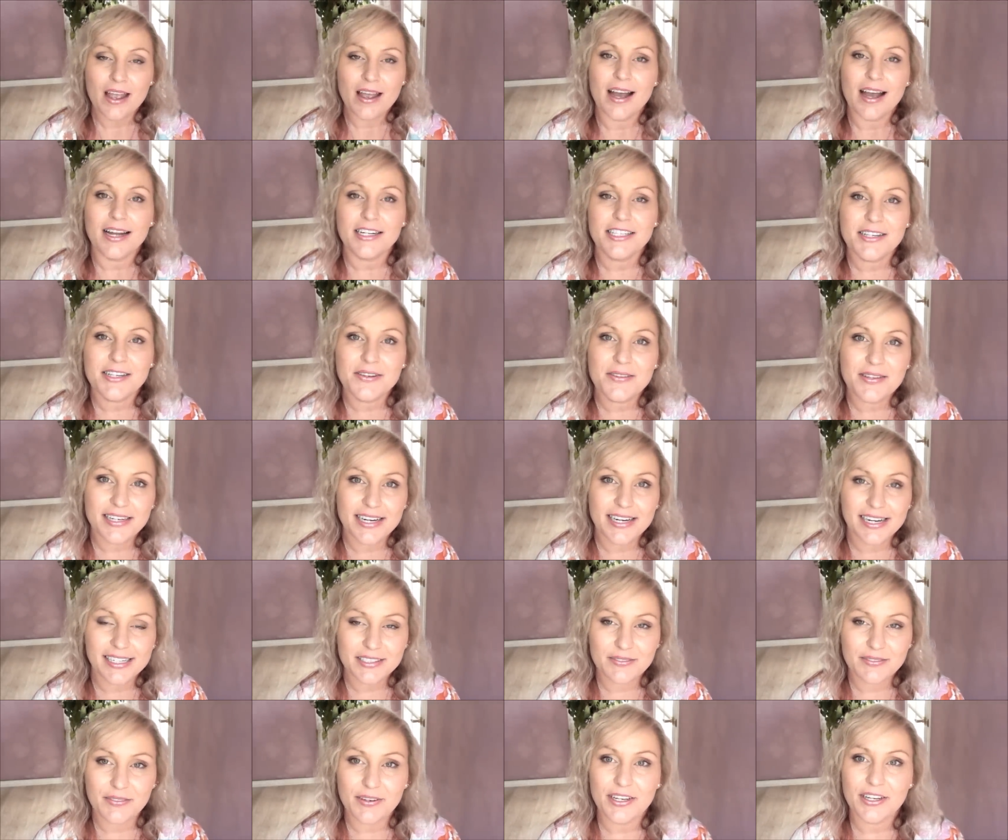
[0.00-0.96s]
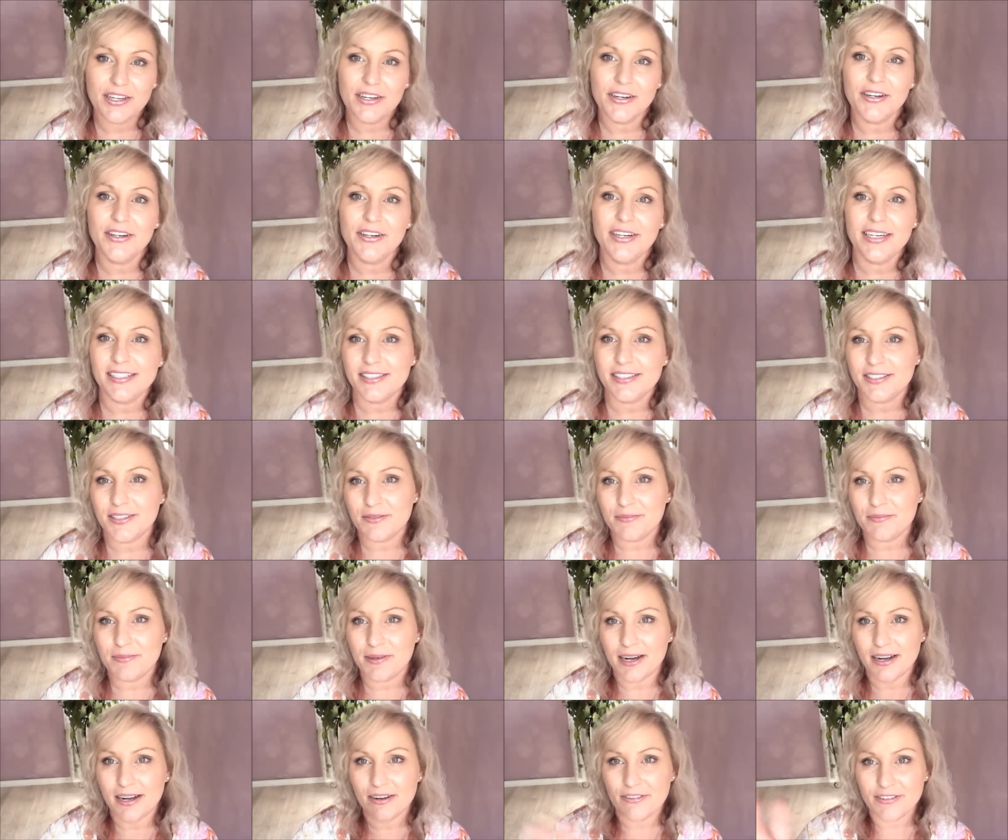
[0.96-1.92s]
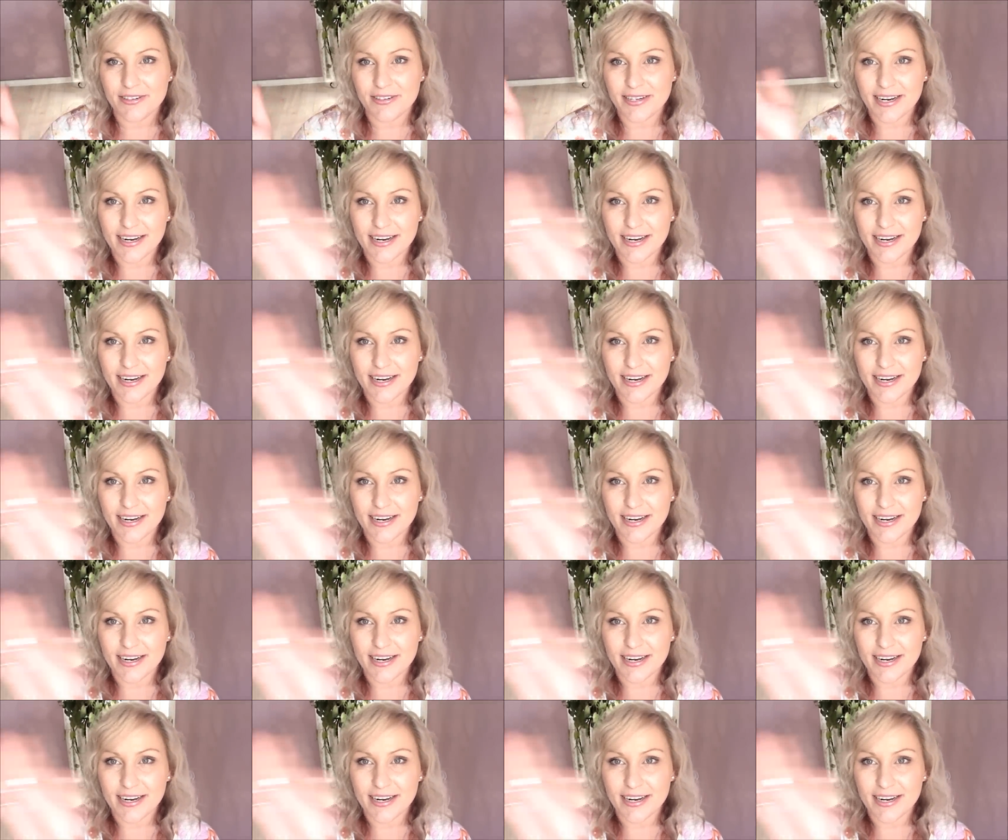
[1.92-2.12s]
until the next video, it's goodbye for